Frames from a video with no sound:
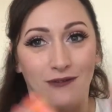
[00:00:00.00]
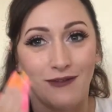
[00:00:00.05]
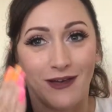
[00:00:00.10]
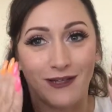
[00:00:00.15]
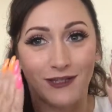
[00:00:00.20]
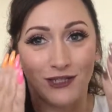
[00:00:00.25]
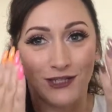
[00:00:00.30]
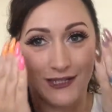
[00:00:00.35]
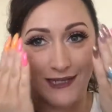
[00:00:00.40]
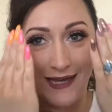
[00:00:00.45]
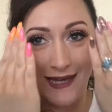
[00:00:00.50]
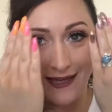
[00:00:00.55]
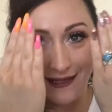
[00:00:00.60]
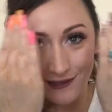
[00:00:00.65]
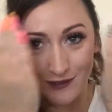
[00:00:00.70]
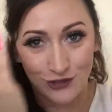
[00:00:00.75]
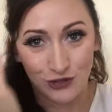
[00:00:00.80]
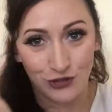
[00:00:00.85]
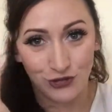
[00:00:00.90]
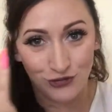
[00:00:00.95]
I've actually
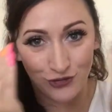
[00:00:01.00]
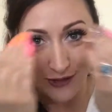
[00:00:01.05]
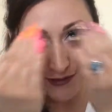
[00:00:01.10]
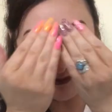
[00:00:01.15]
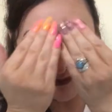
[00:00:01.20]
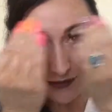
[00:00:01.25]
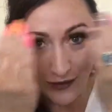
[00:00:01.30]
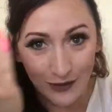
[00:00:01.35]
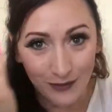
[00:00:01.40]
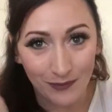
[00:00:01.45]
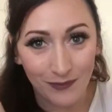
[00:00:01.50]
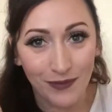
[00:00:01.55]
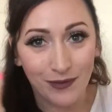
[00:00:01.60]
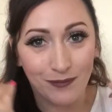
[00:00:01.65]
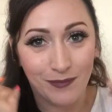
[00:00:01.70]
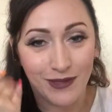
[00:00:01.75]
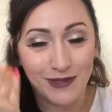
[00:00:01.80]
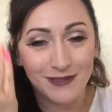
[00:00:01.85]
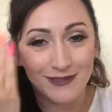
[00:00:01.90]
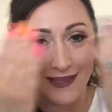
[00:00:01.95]
had to trim them
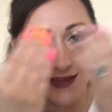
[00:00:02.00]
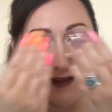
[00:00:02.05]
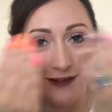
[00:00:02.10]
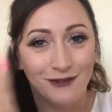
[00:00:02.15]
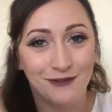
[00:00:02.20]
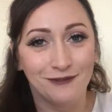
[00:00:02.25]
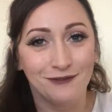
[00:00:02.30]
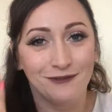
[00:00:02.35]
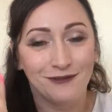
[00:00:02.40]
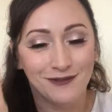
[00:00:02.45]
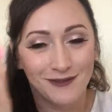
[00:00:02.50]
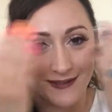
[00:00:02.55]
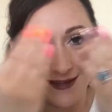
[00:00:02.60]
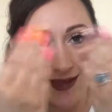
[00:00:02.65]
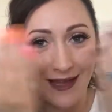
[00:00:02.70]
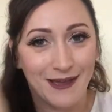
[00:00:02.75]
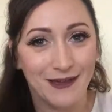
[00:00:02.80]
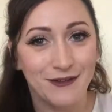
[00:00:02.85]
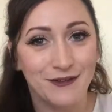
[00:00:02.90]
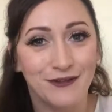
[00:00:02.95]
myself
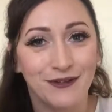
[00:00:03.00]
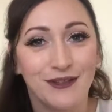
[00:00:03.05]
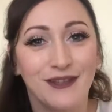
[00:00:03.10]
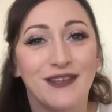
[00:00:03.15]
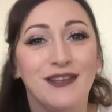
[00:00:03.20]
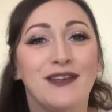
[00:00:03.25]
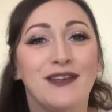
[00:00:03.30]
down